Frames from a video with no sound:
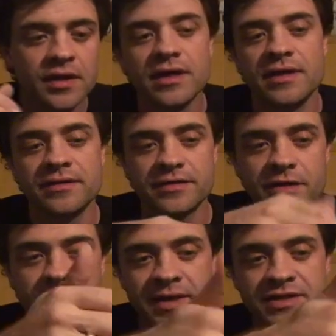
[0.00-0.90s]
and the
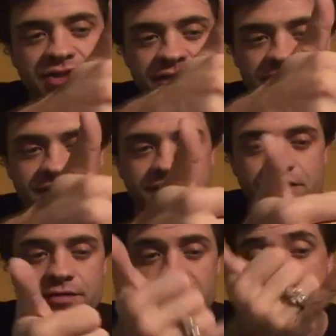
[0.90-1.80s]

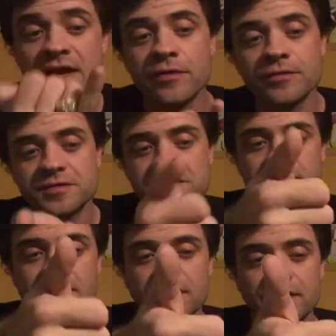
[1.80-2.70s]
dimensions or the
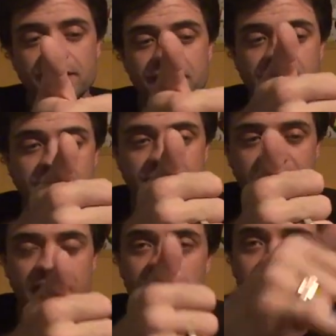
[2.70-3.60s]
angles of the
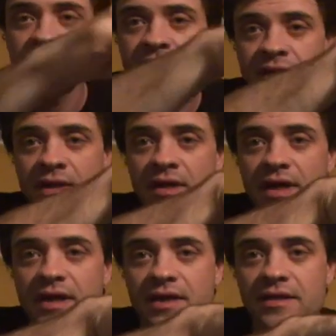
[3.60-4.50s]
kingpin
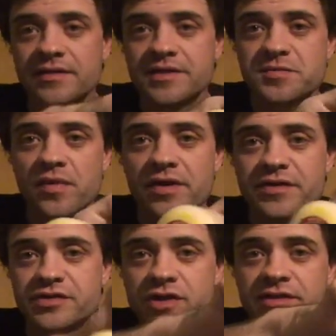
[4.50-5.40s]
and this part of
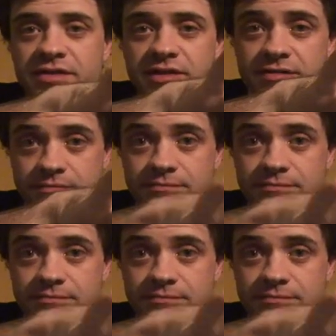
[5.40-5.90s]
the truck that